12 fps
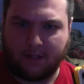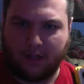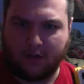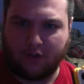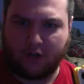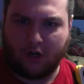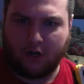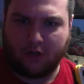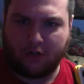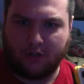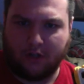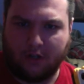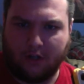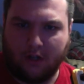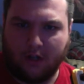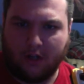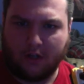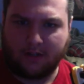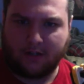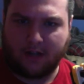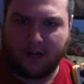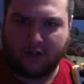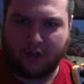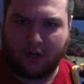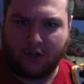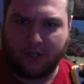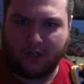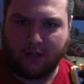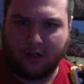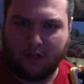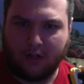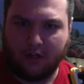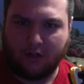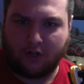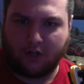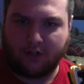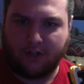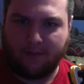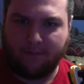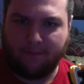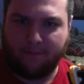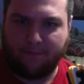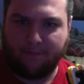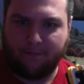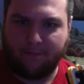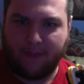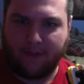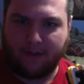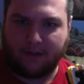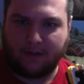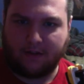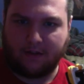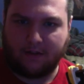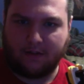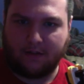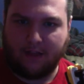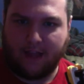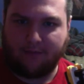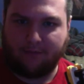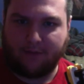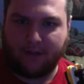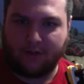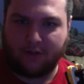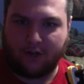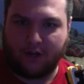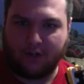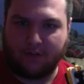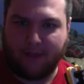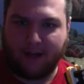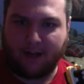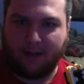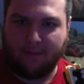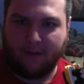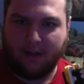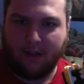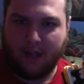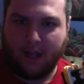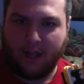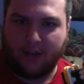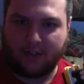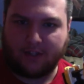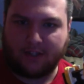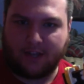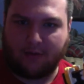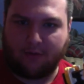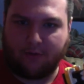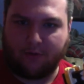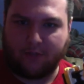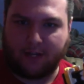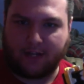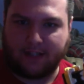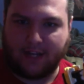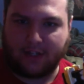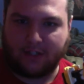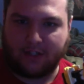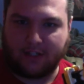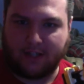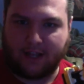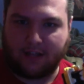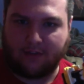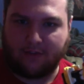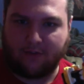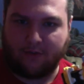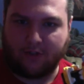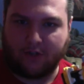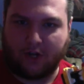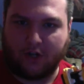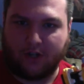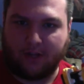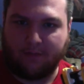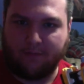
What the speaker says: uncharged, it's kind of charging, charged up, and then halfway uncharged, back up. And you just cycle through it like it's actually cycling through a charge-up,